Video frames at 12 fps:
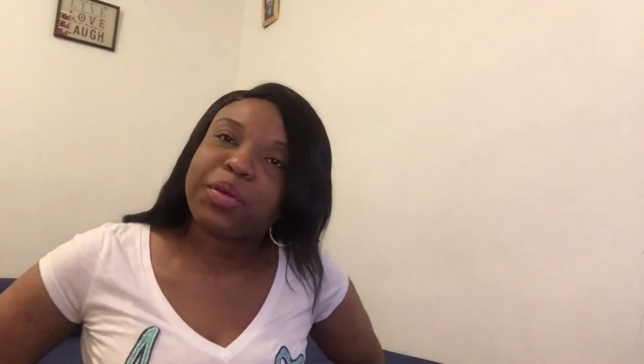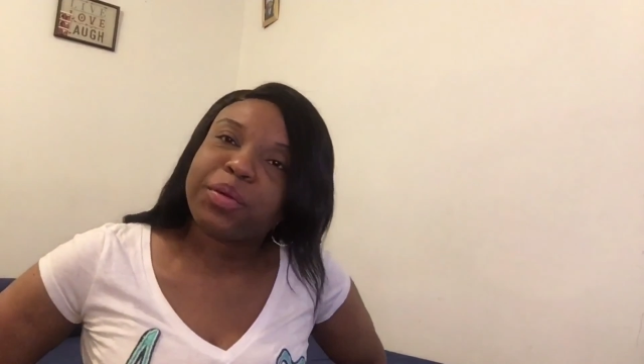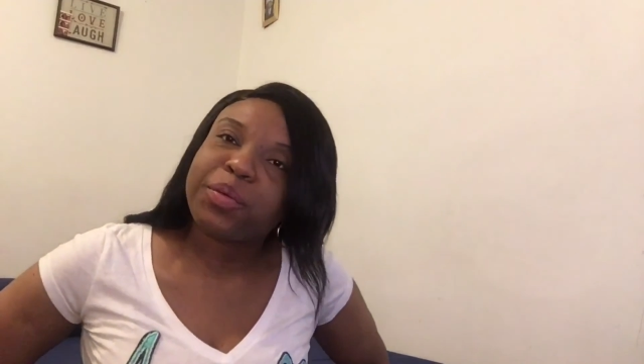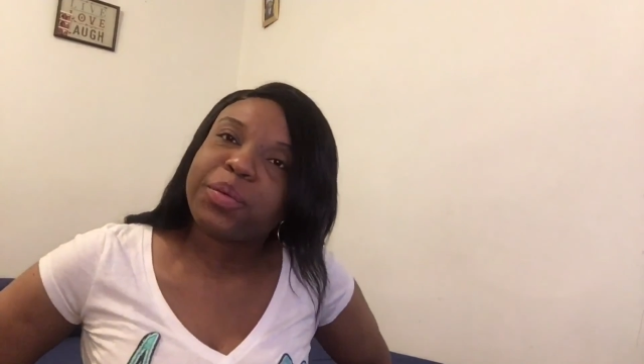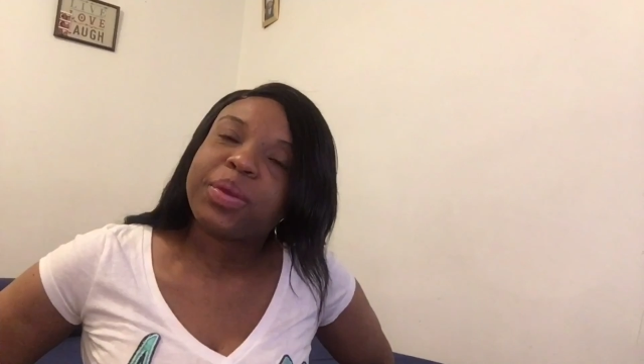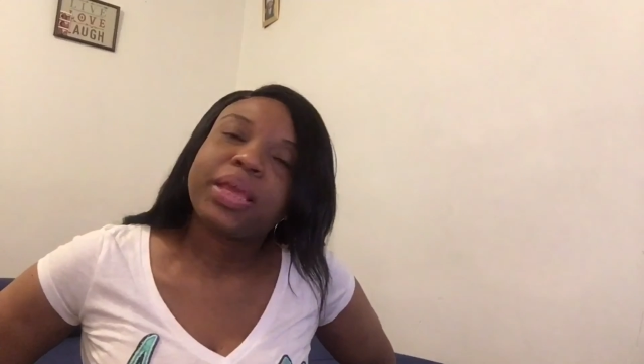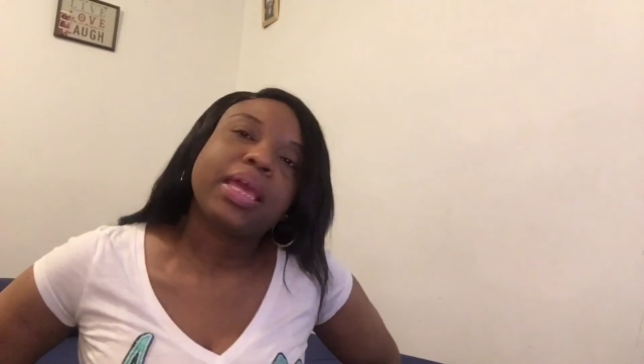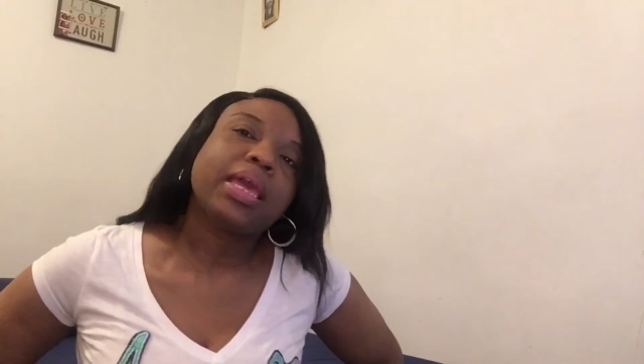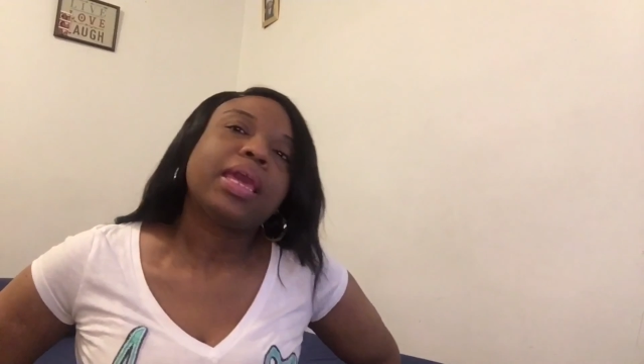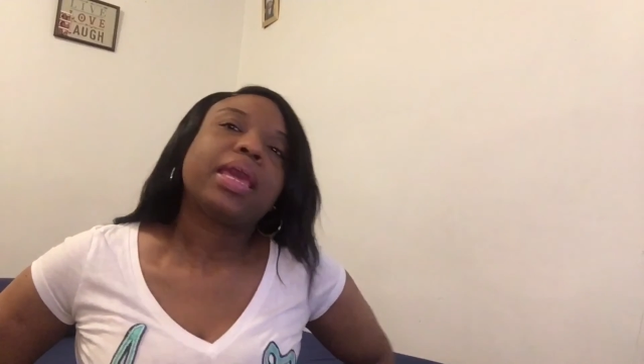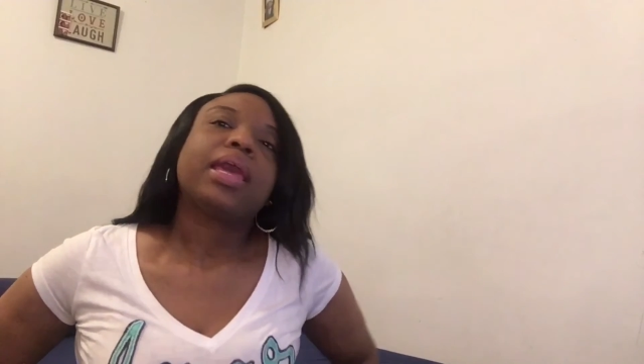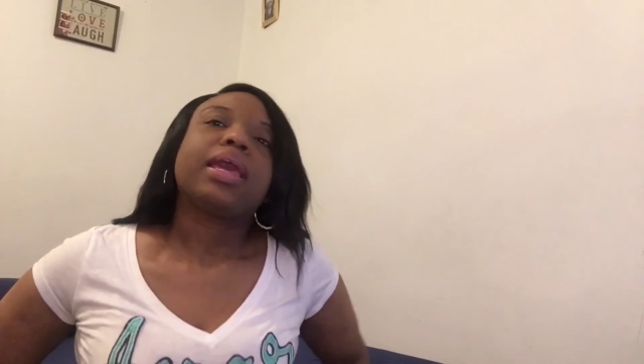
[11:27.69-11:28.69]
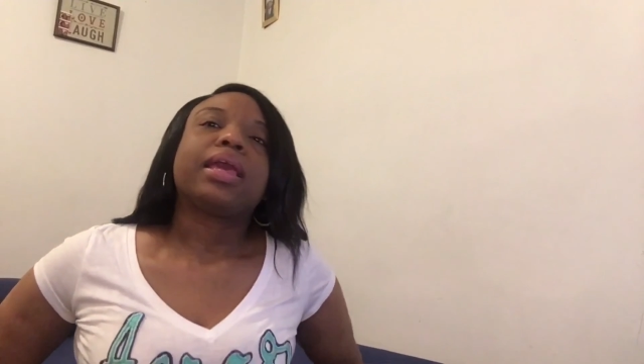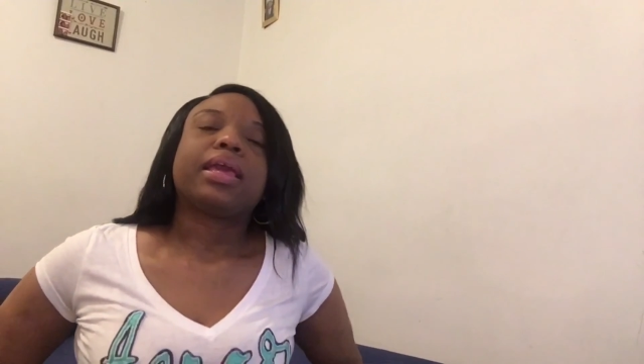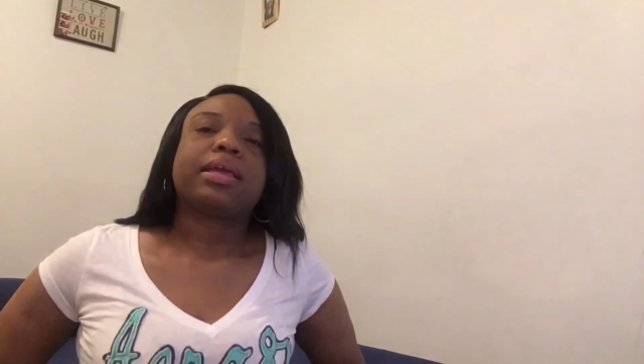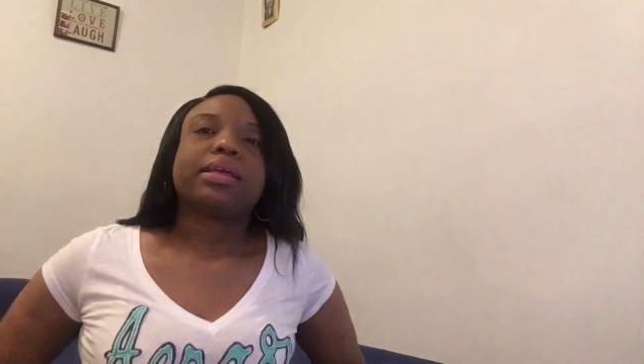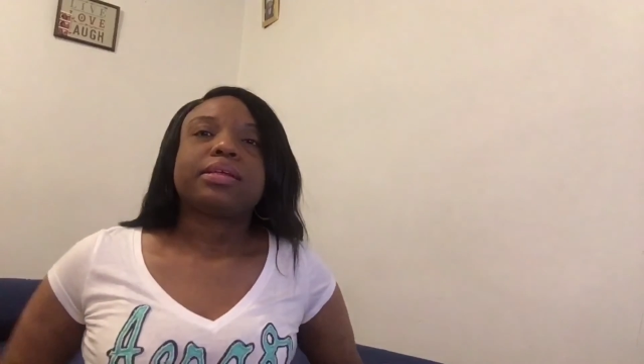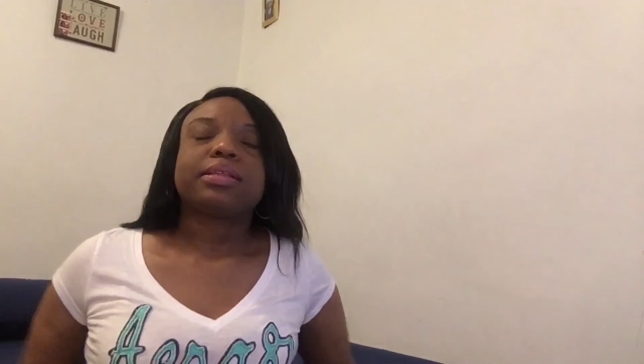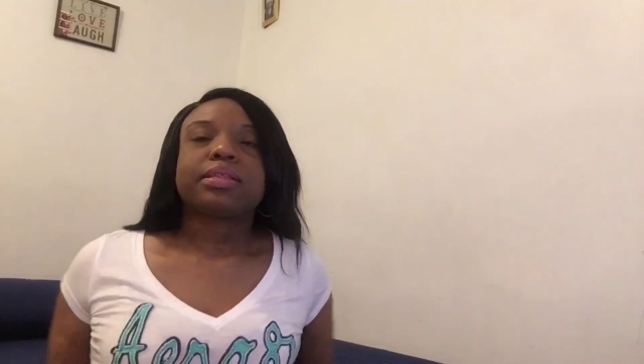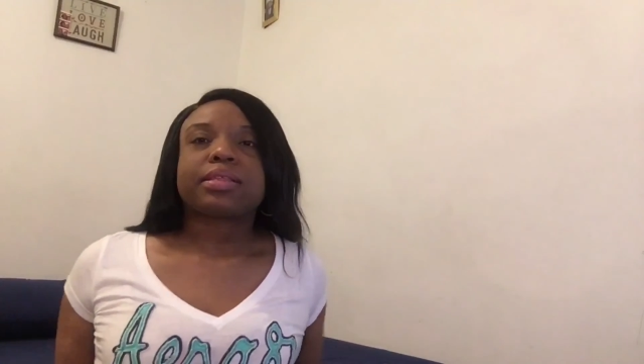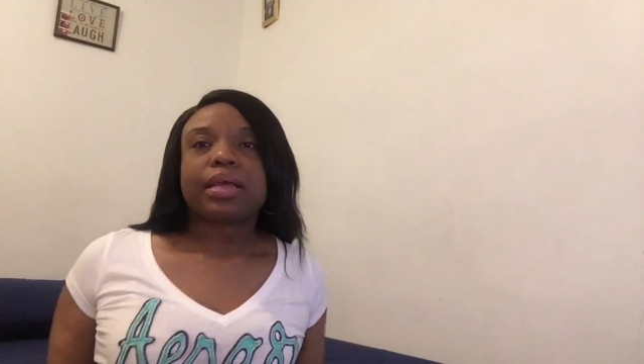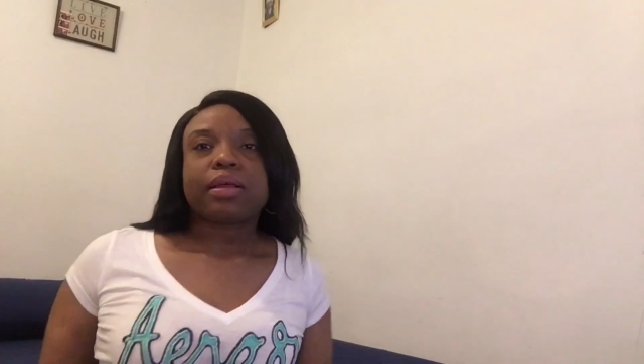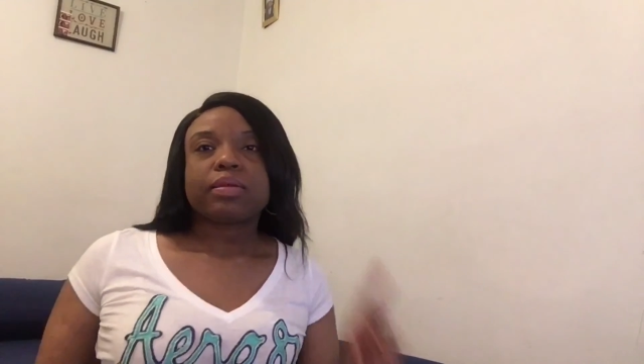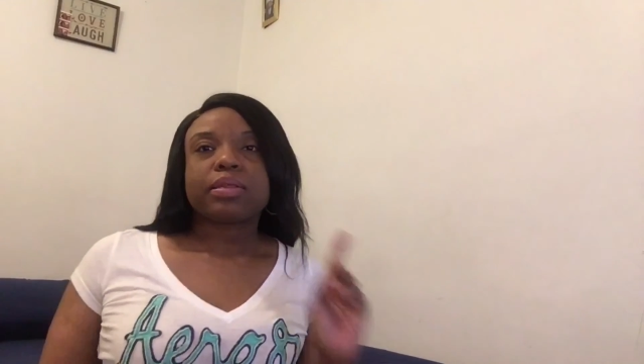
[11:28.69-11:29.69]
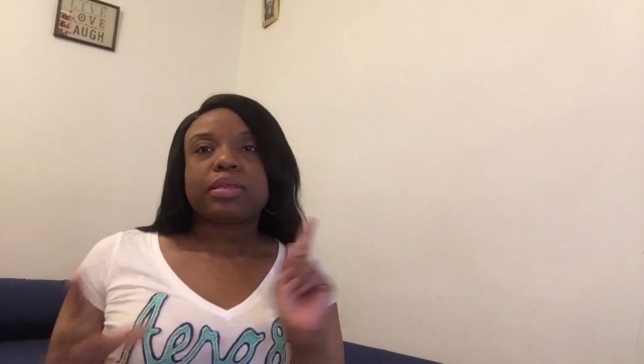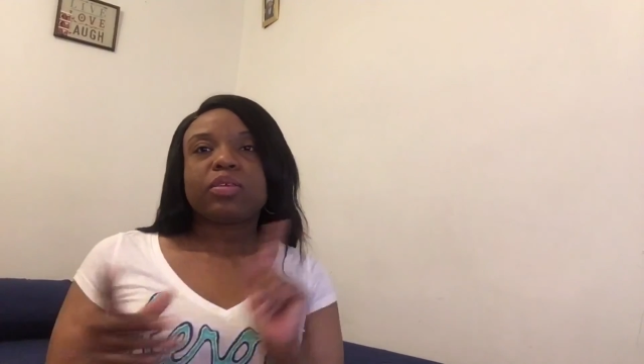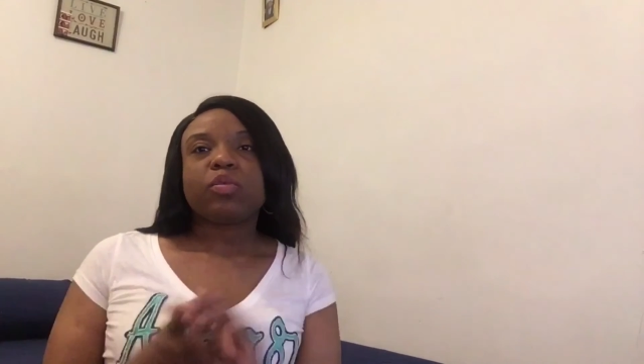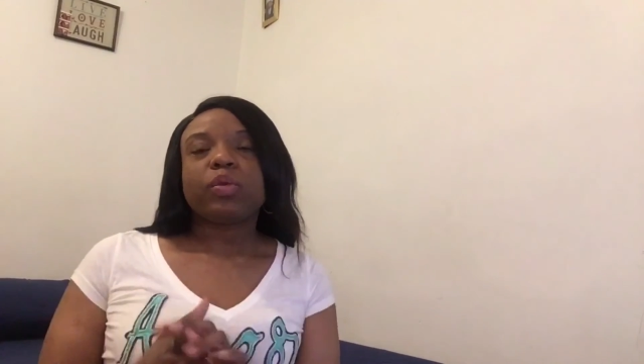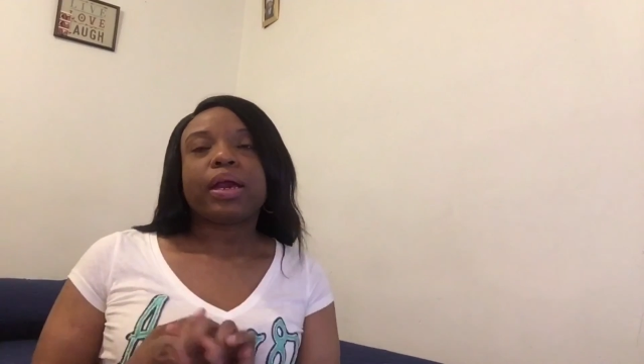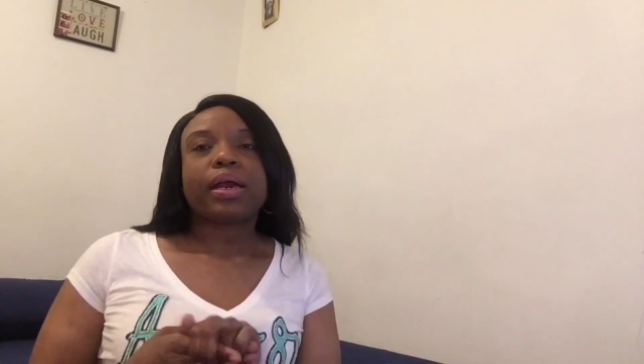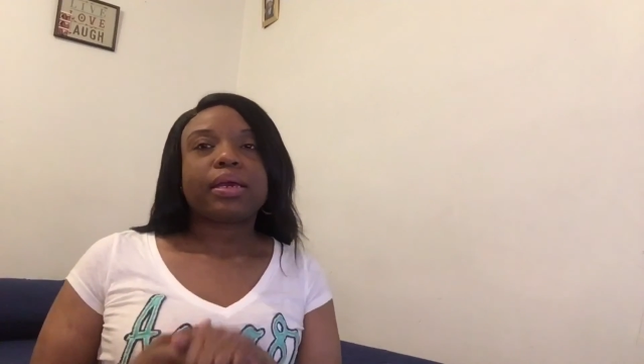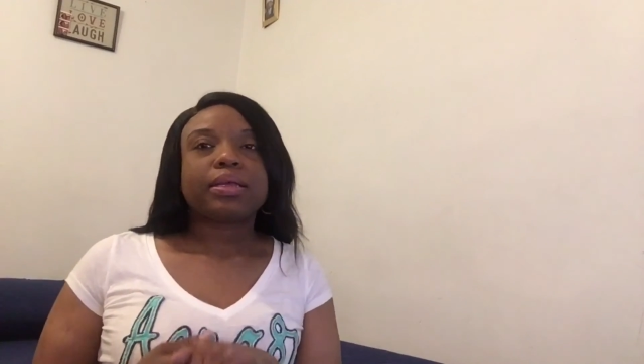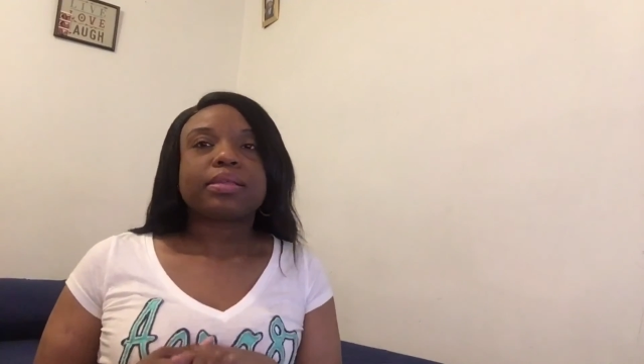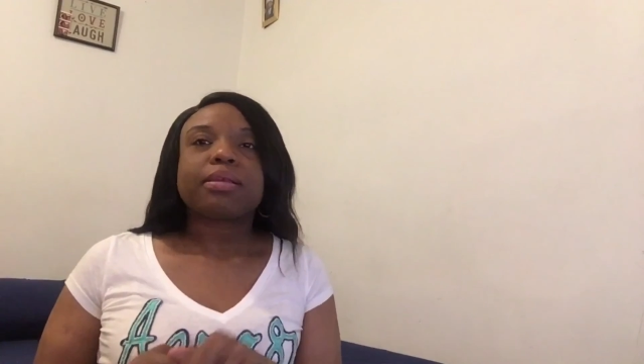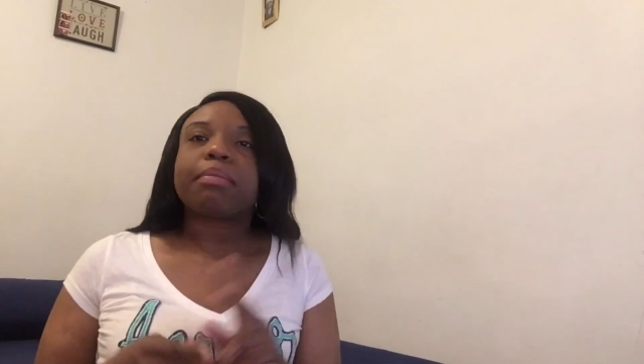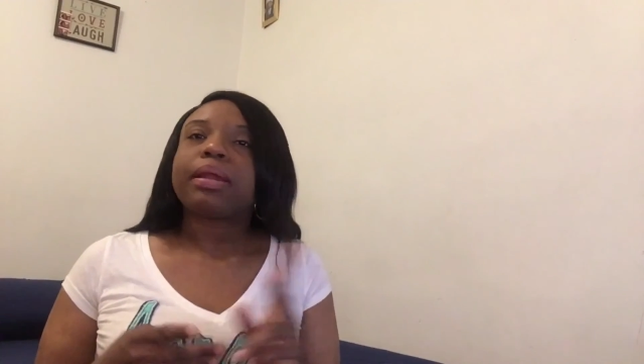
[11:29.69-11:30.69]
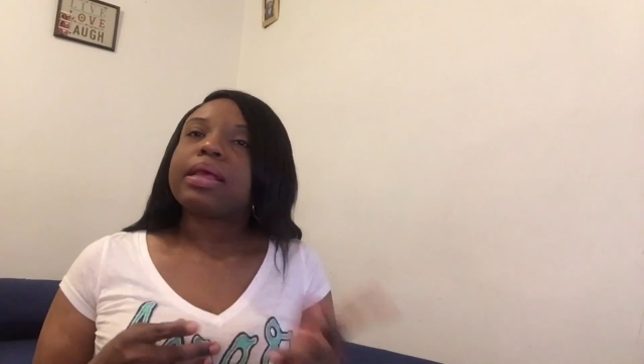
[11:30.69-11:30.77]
and I'll see you guys in my